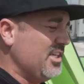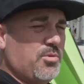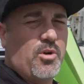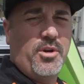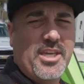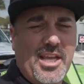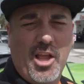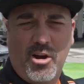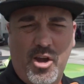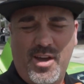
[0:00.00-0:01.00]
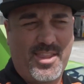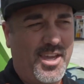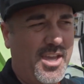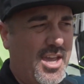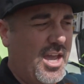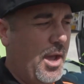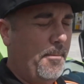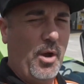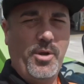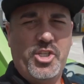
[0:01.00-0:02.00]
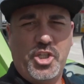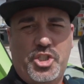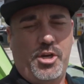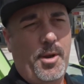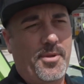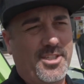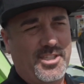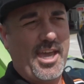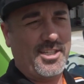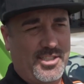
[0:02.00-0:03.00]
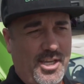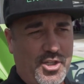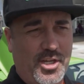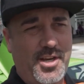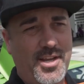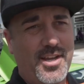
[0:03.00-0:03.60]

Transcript: Keys. We're going to Key Largo, I think. But we just showed up at this gas station.